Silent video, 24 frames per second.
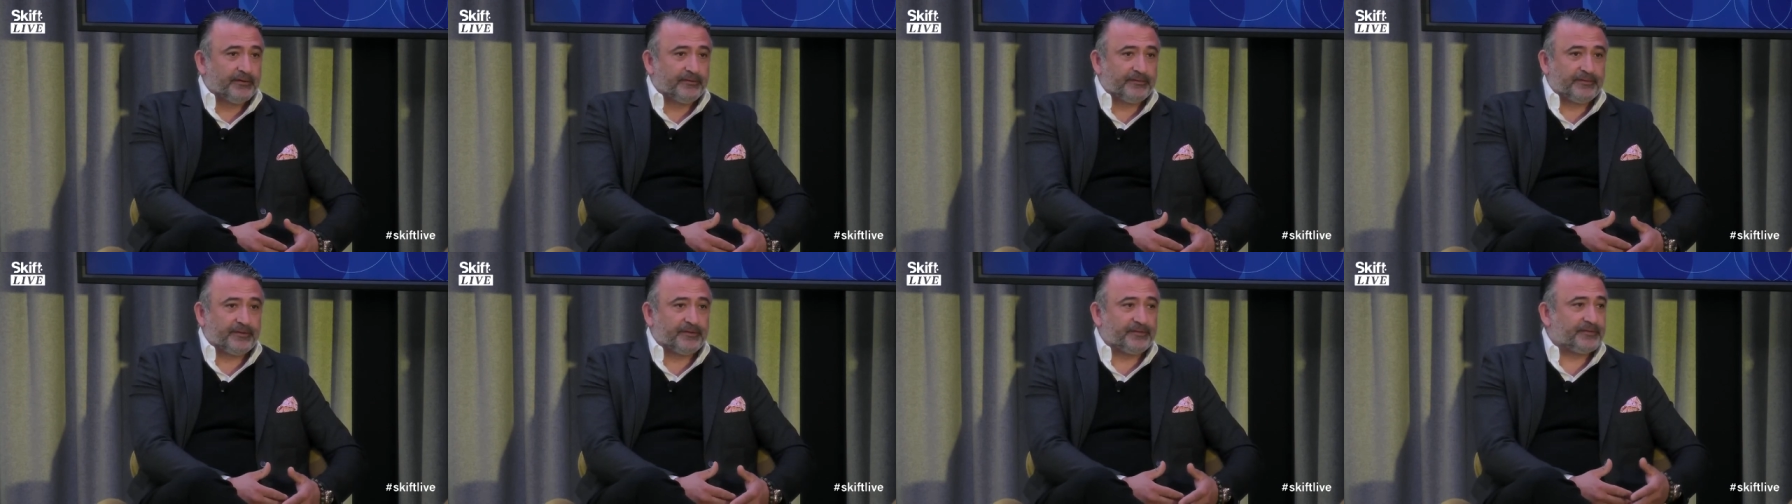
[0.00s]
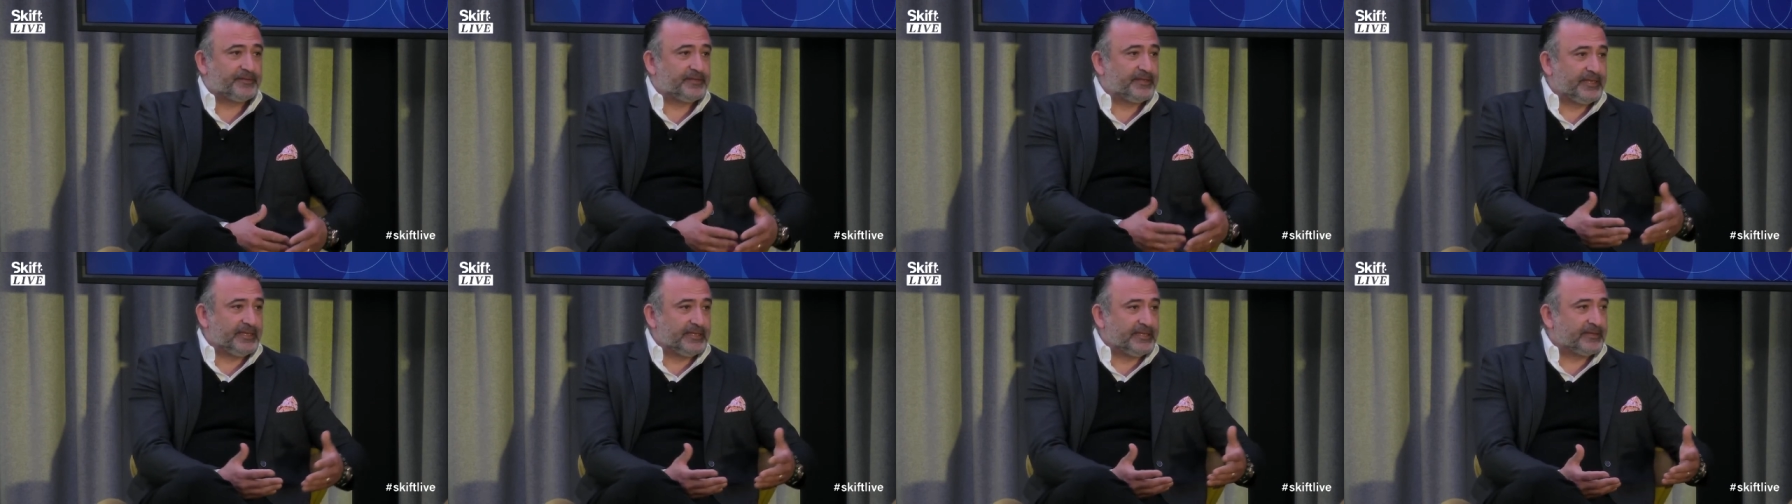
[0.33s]

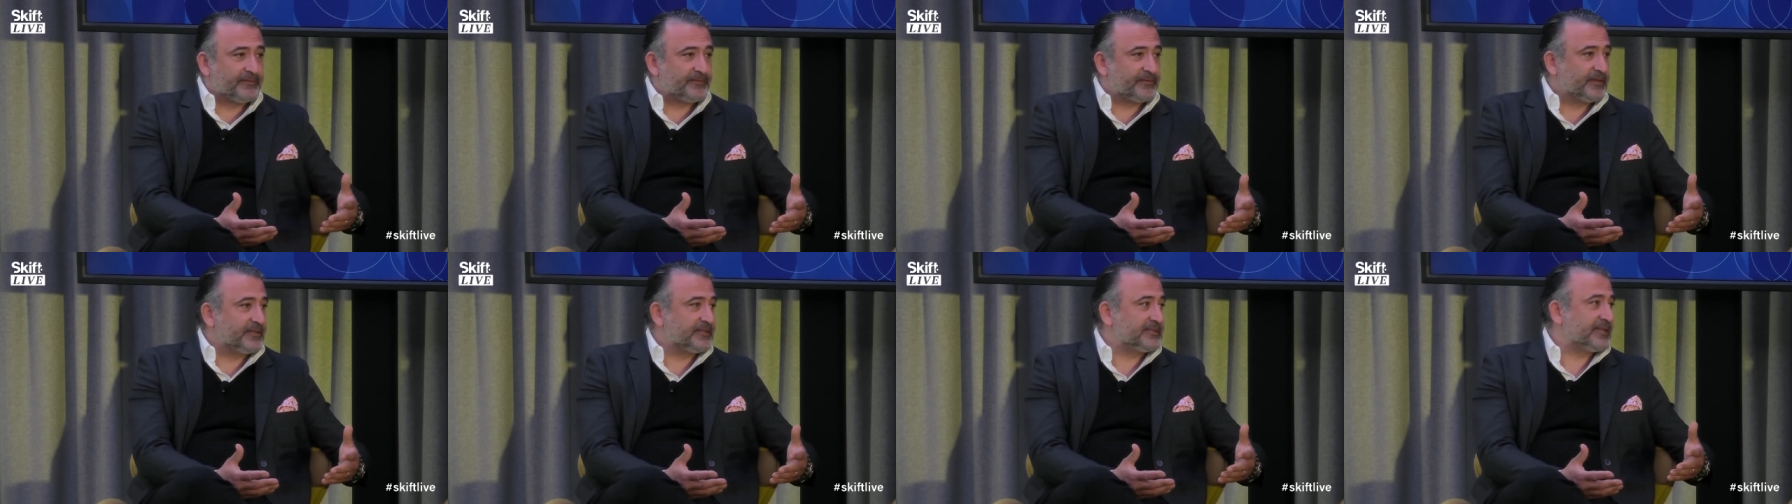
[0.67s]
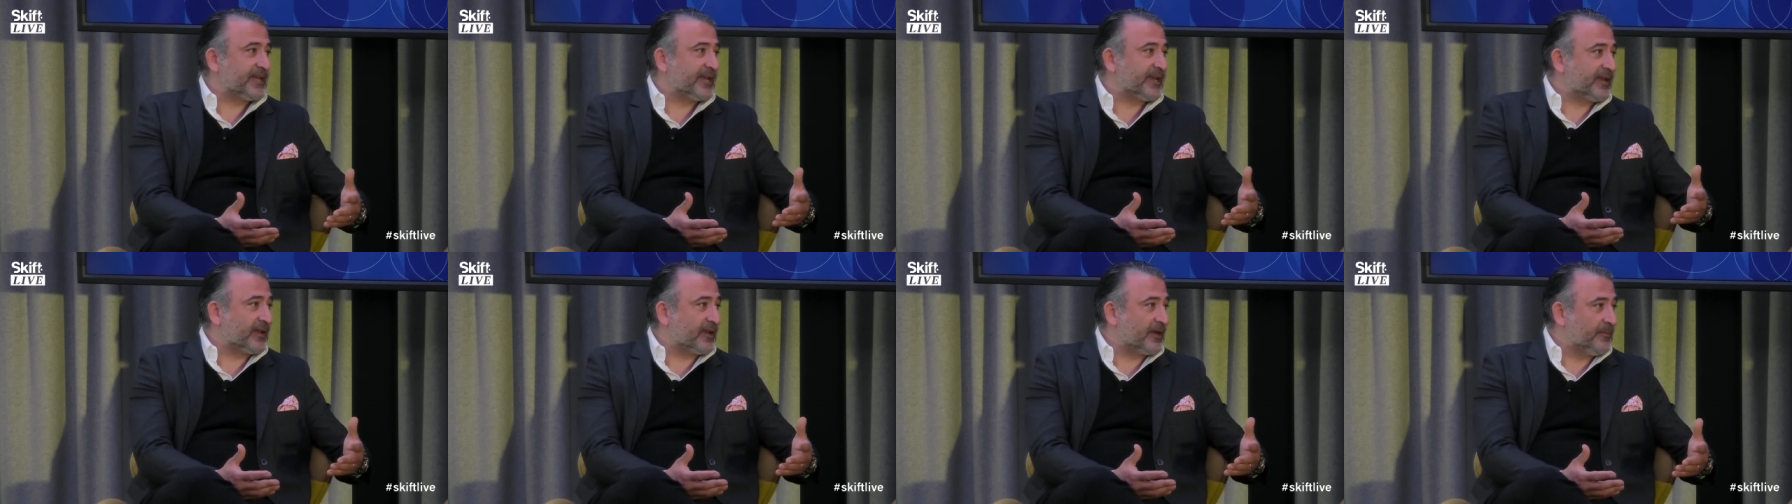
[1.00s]
15 different
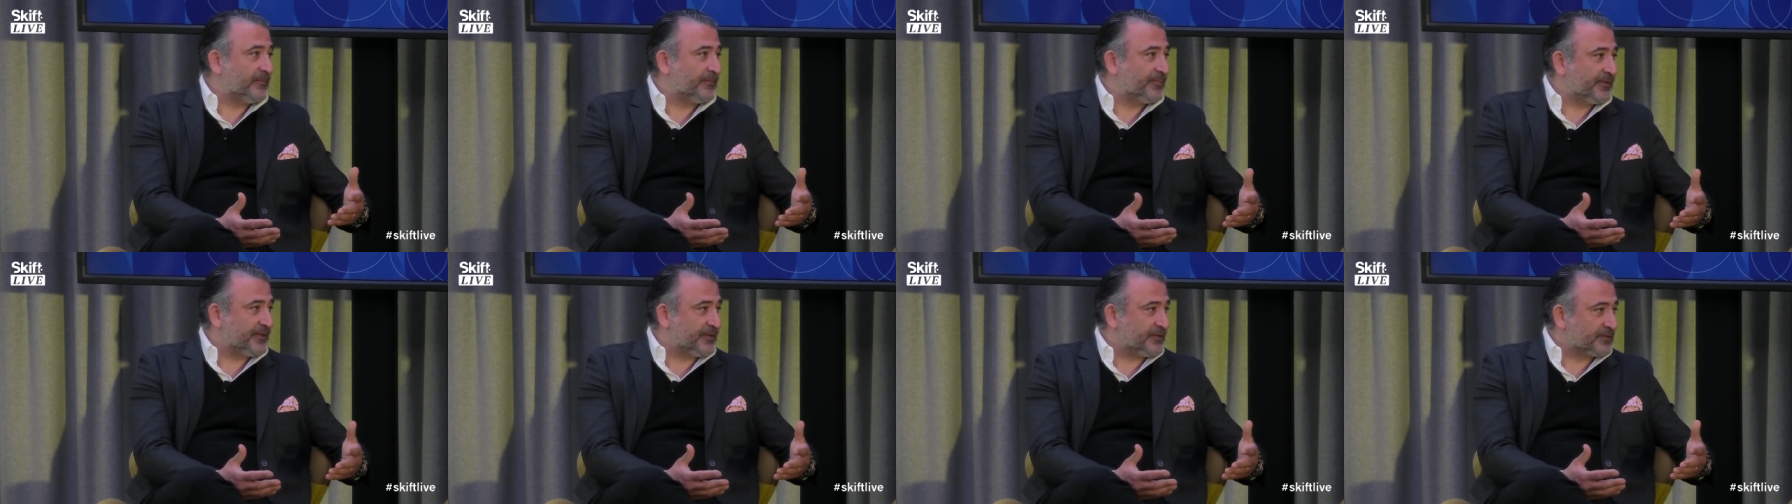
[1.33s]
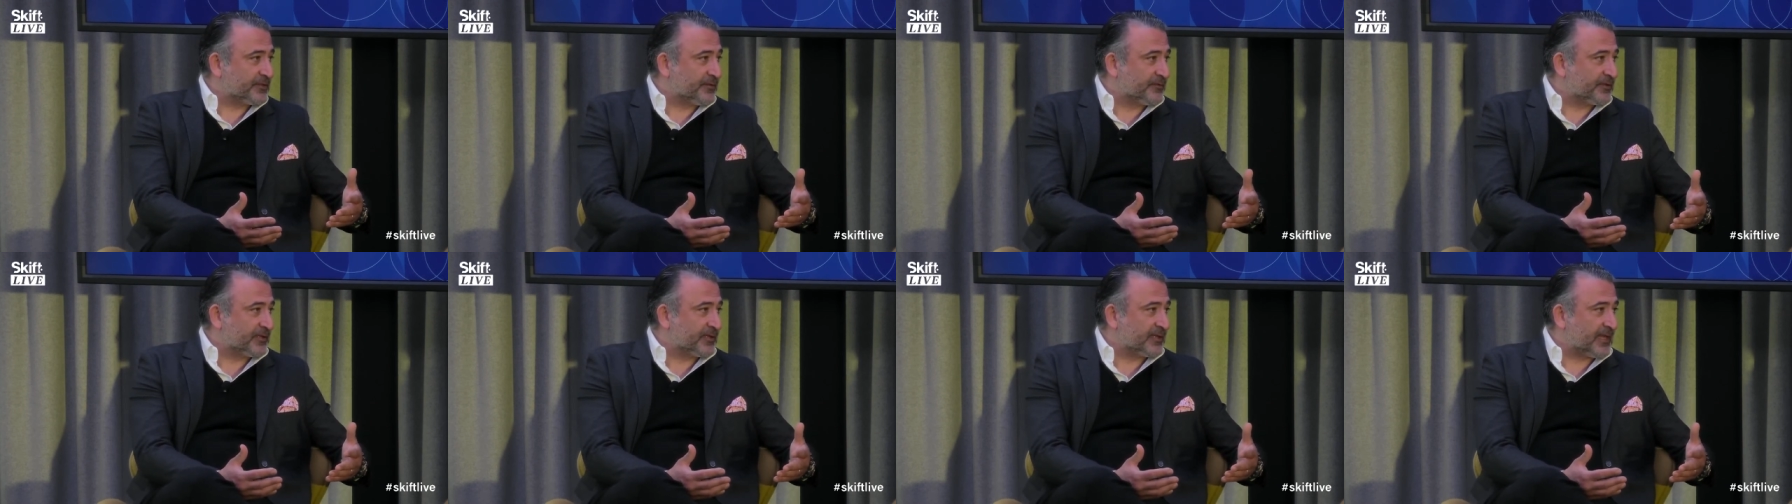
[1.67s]
tech companies
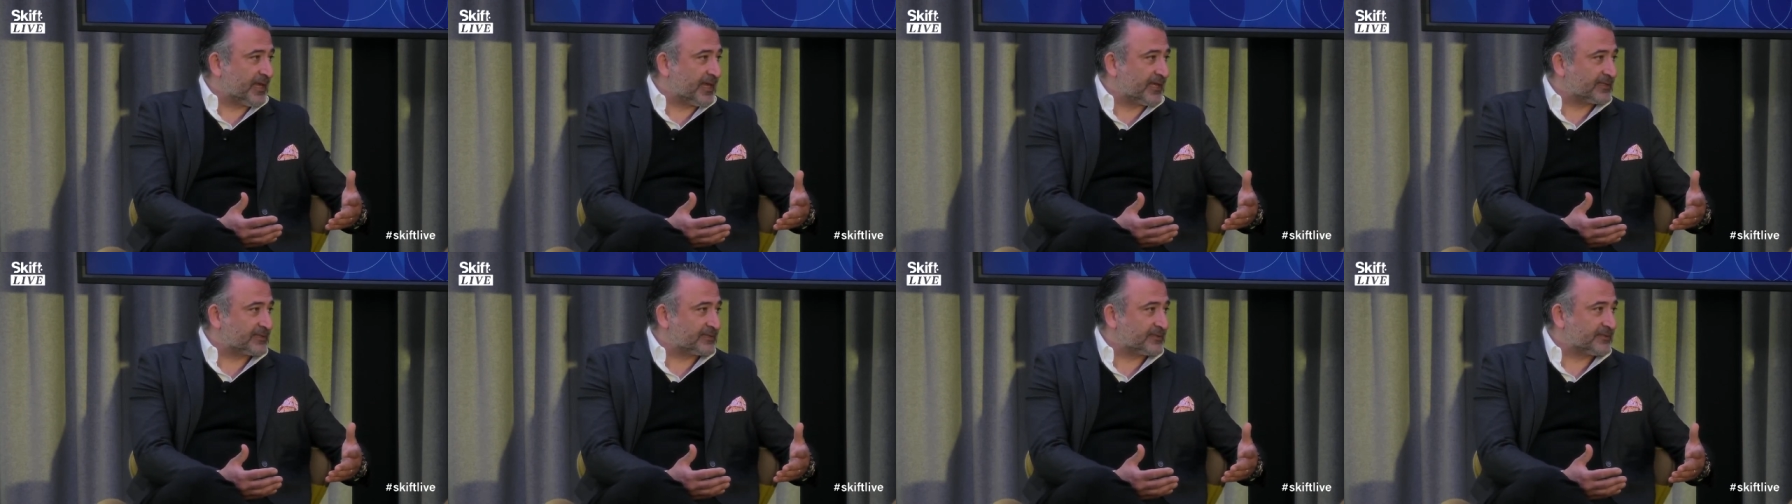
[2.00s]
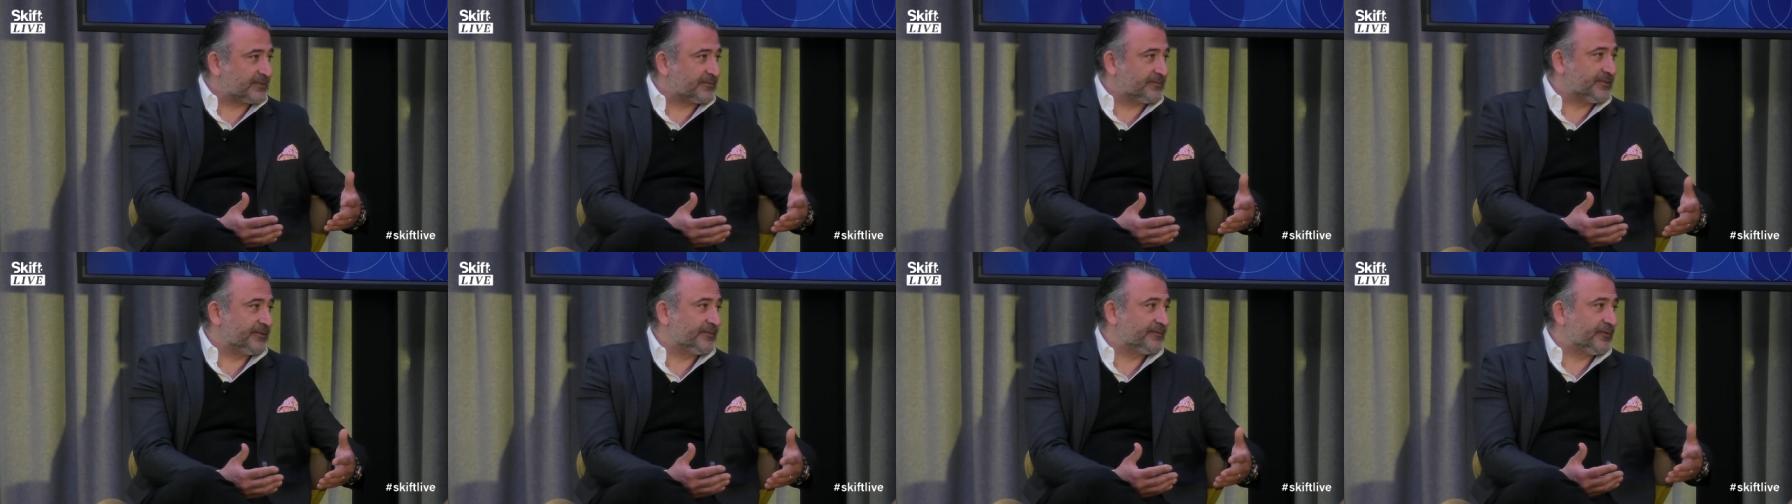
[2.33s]
over the last
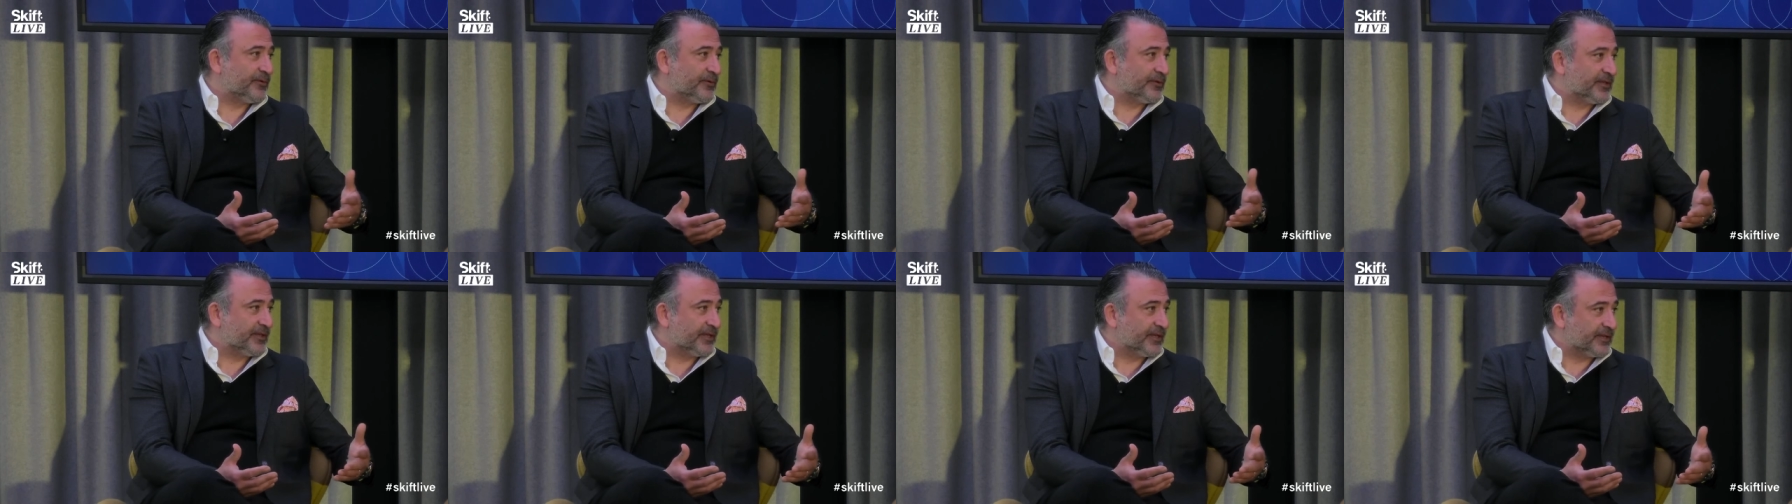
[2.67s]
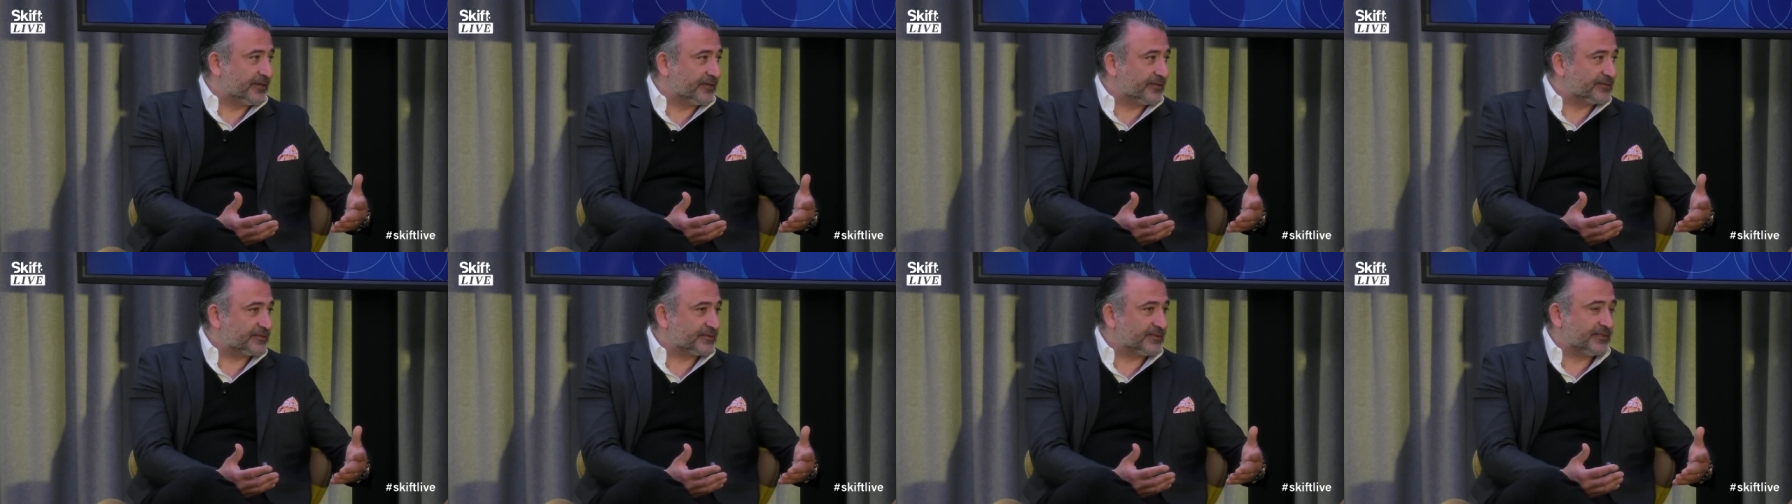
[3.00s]
three, four
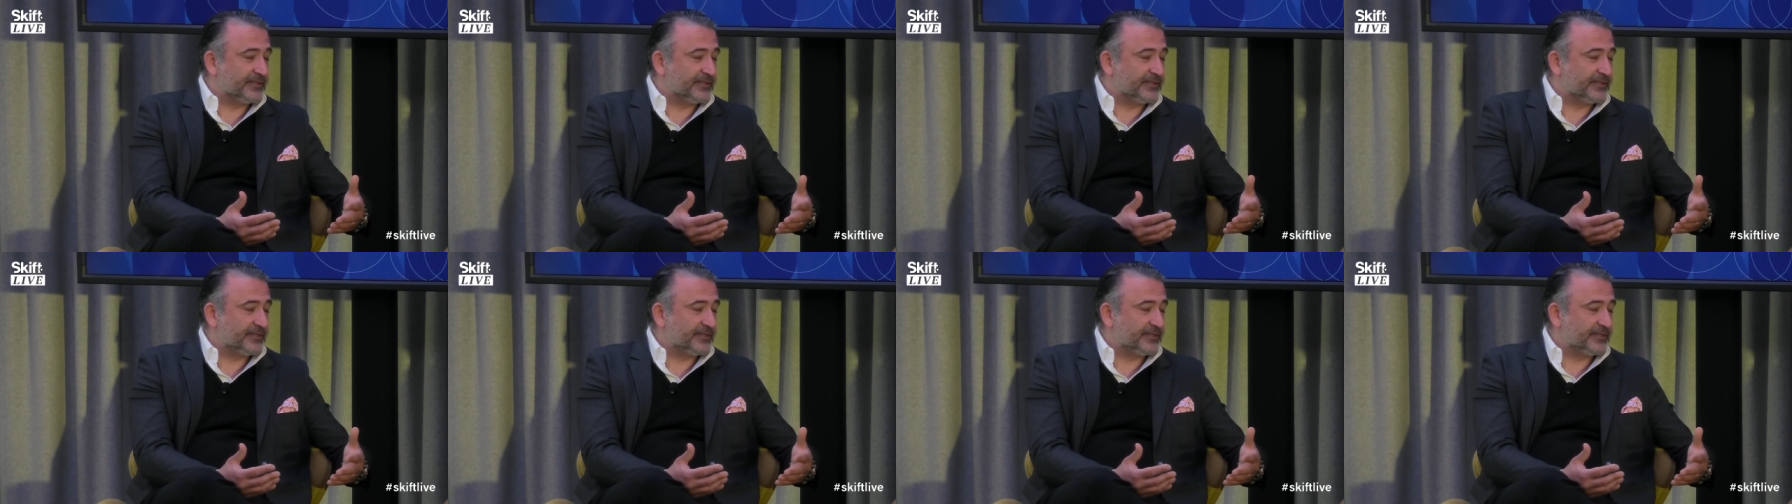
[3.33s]
years.